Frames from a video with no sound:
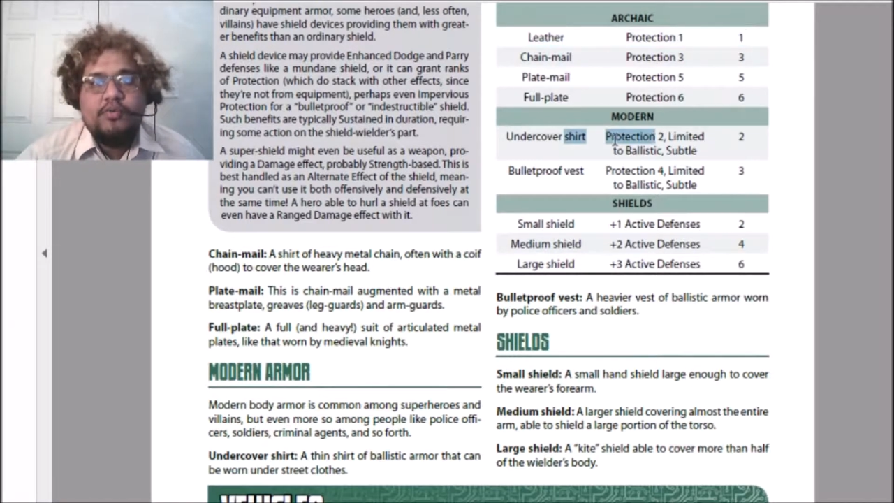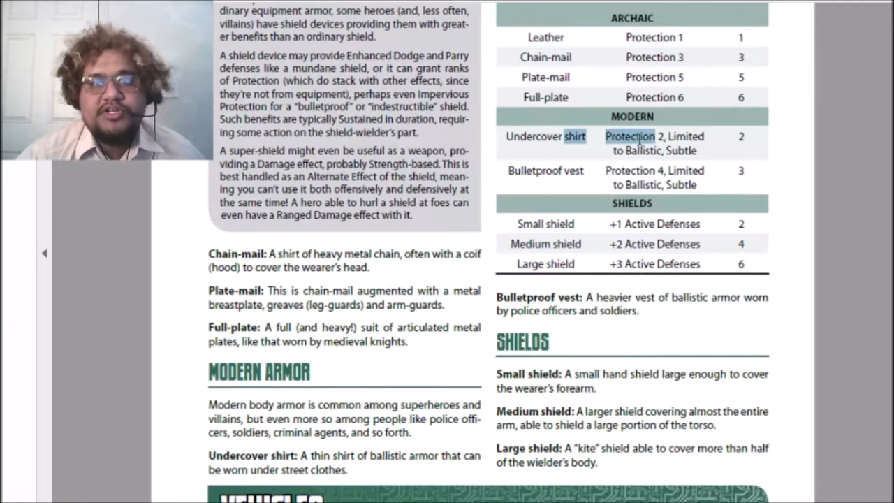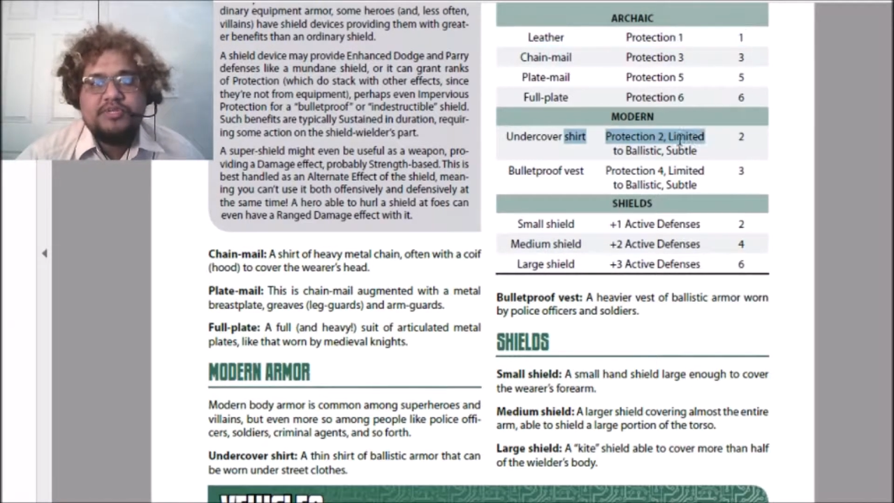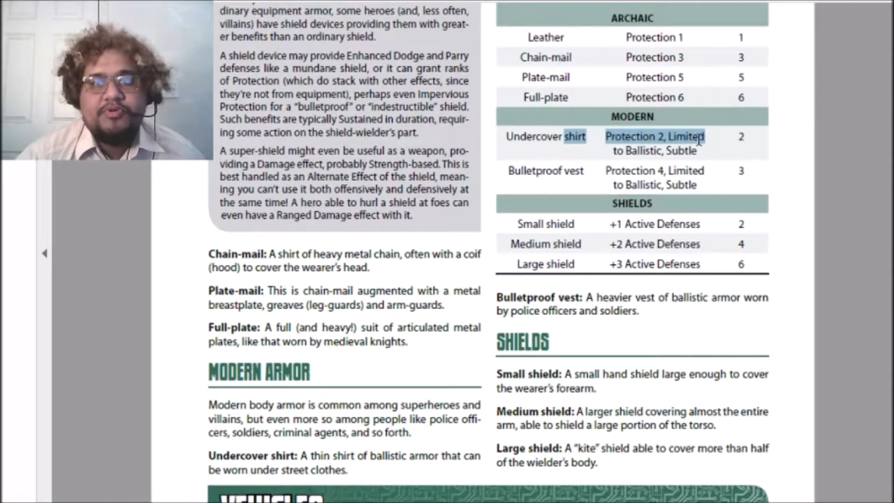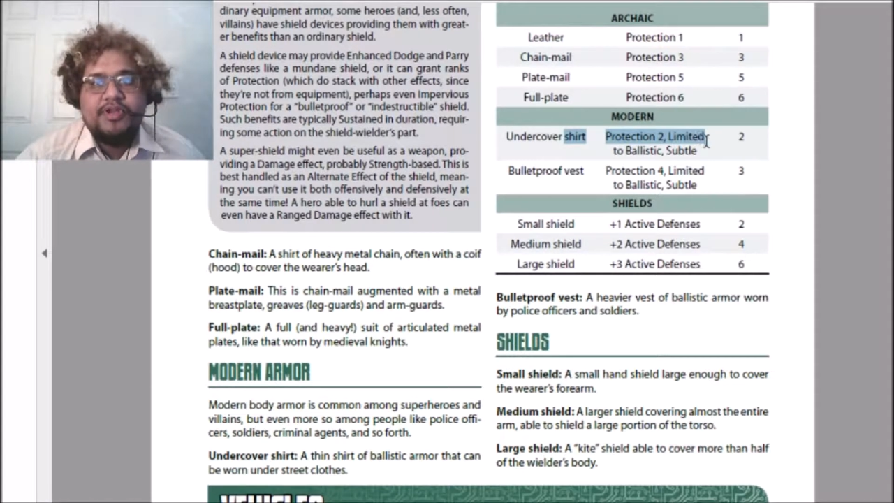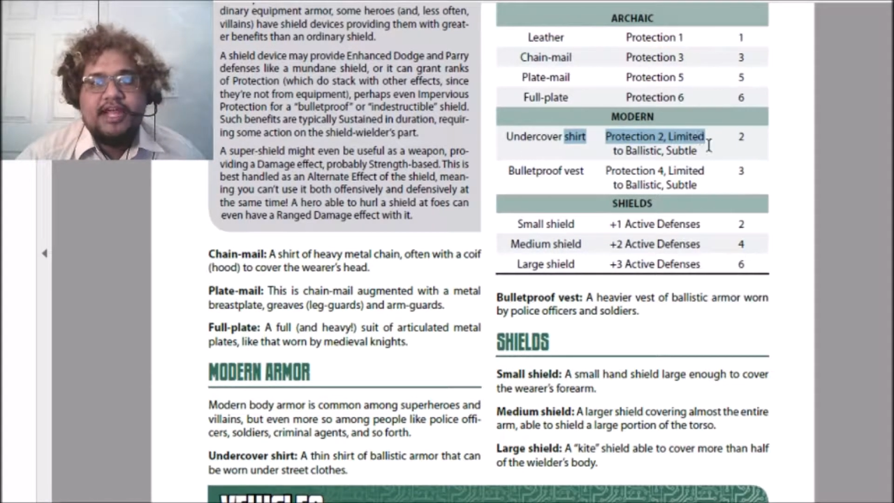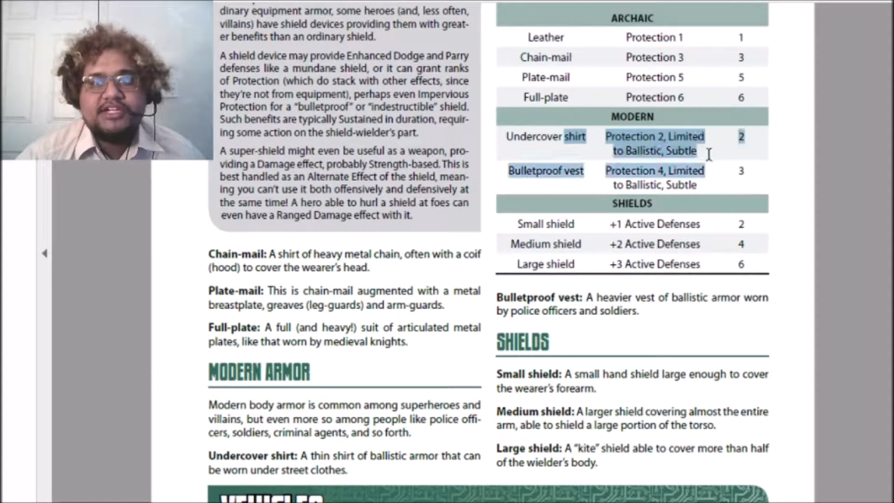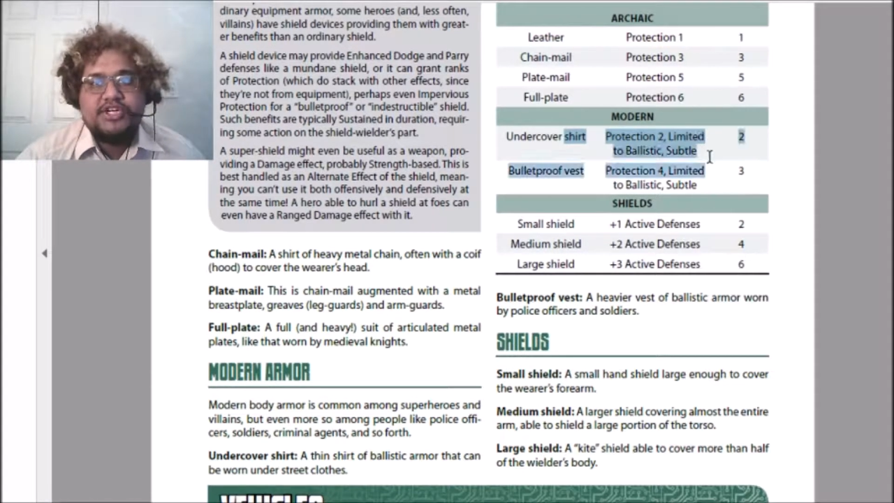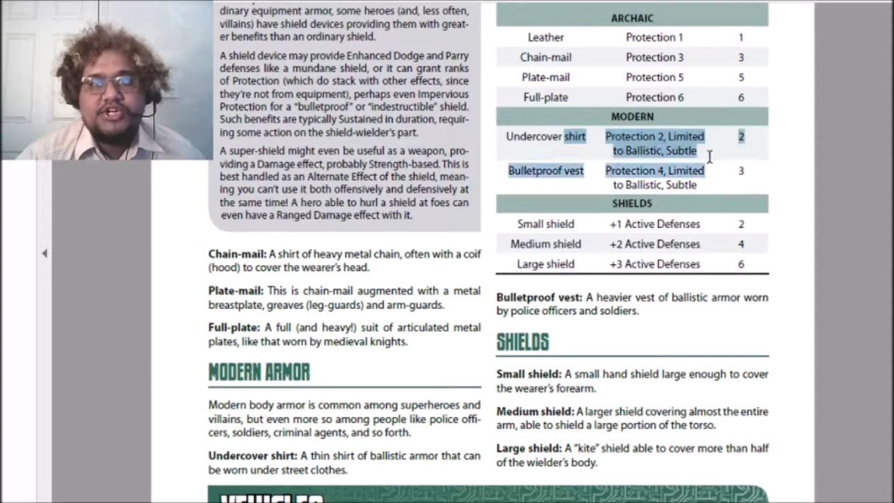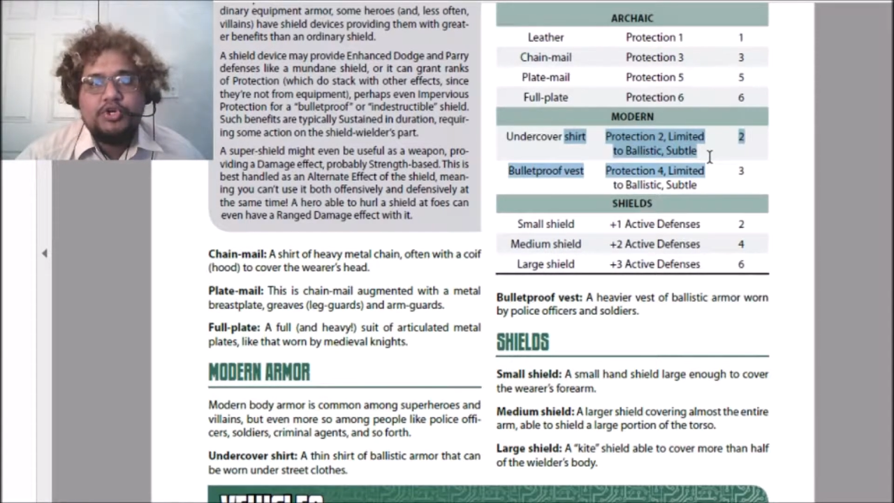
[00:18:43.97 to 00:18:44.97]
which is
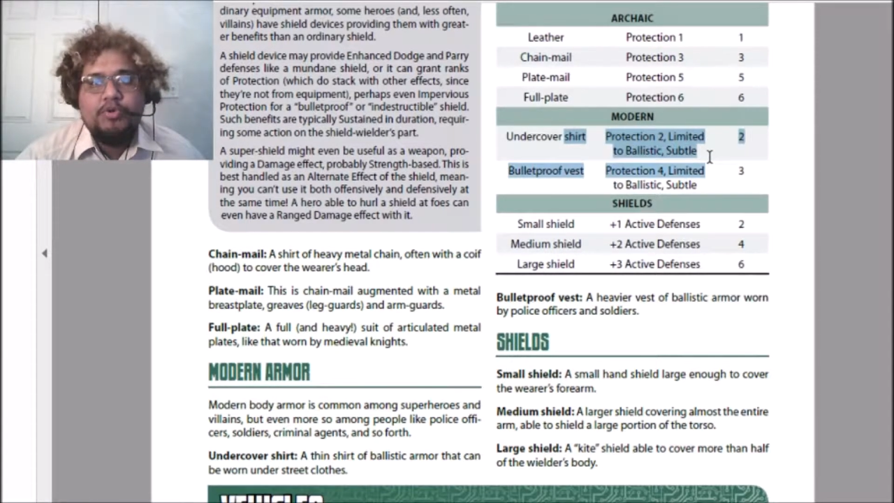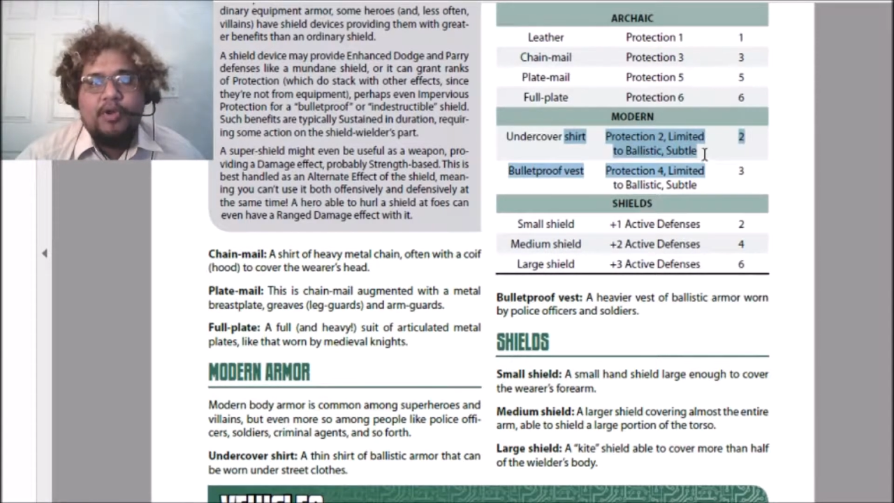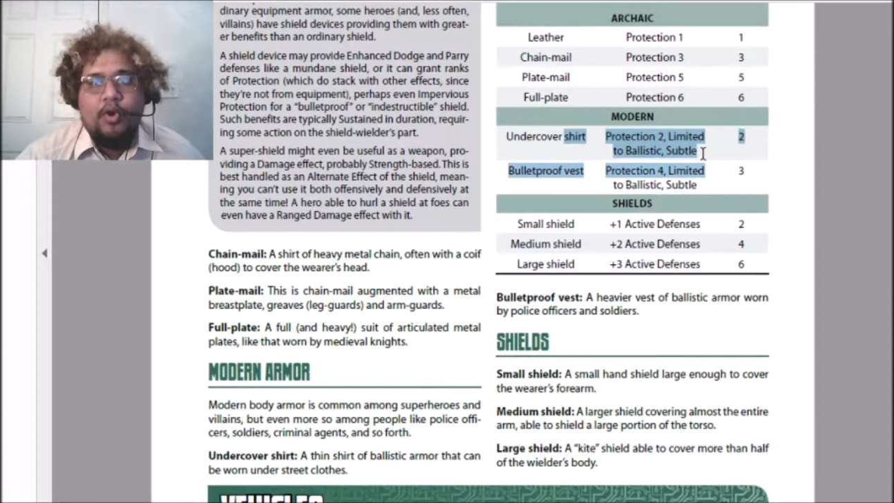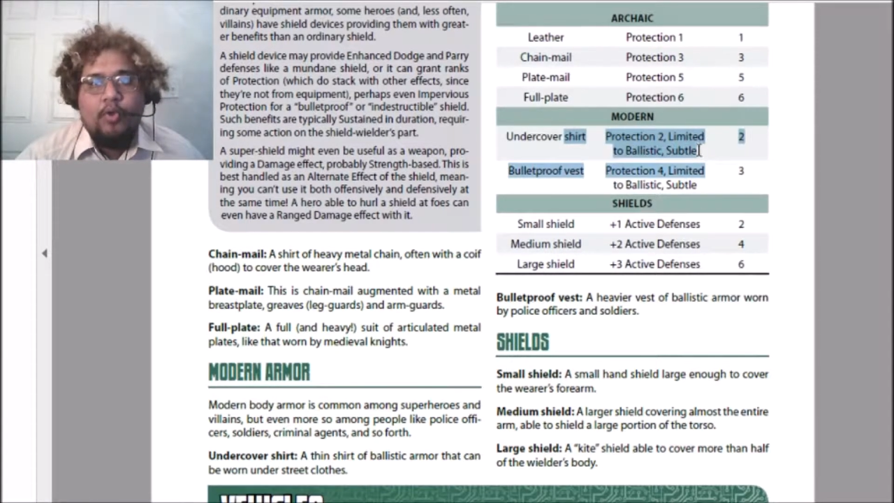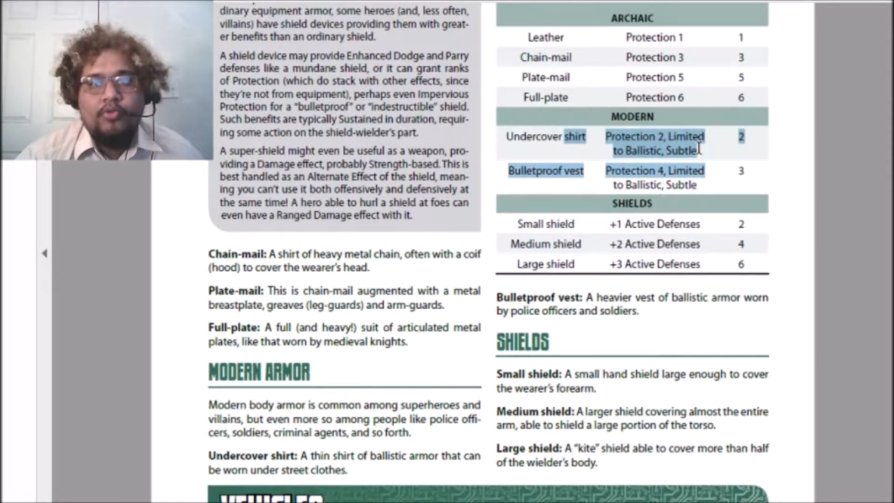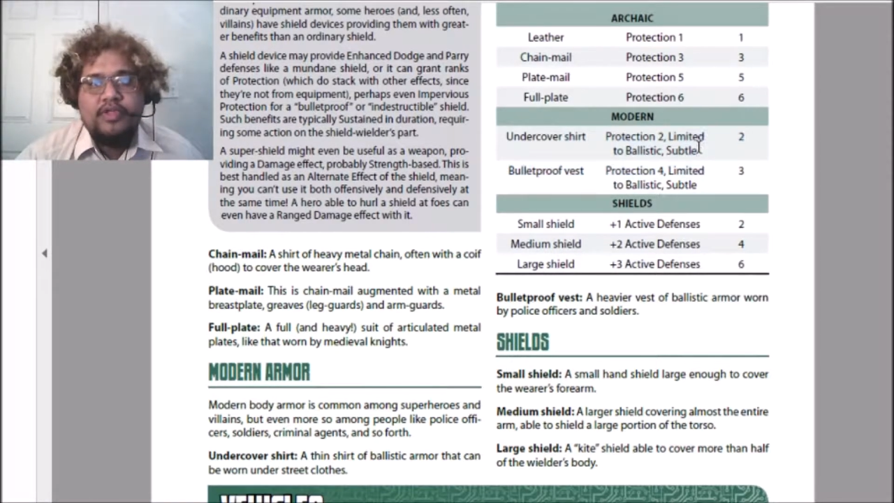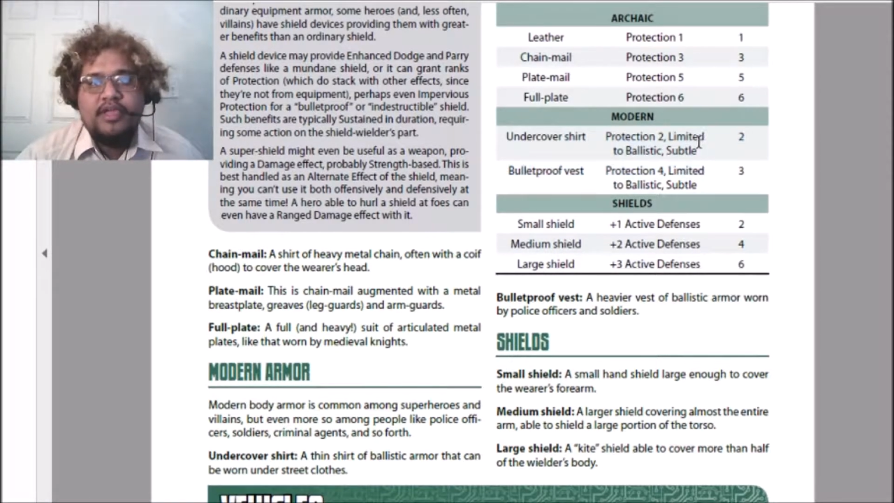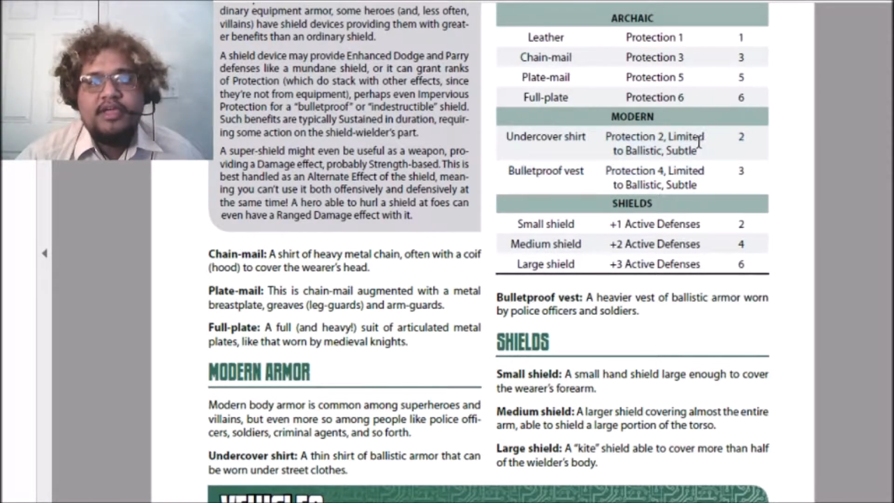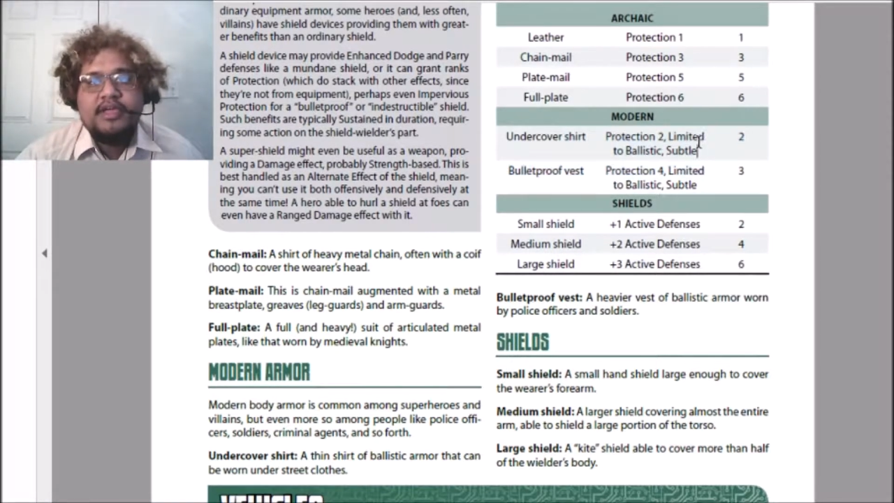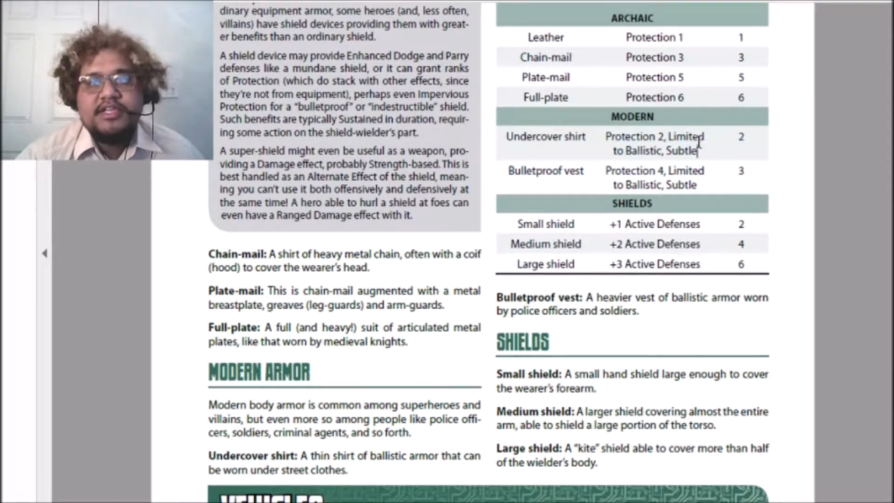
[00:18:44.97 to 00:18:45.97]
protection 2, but only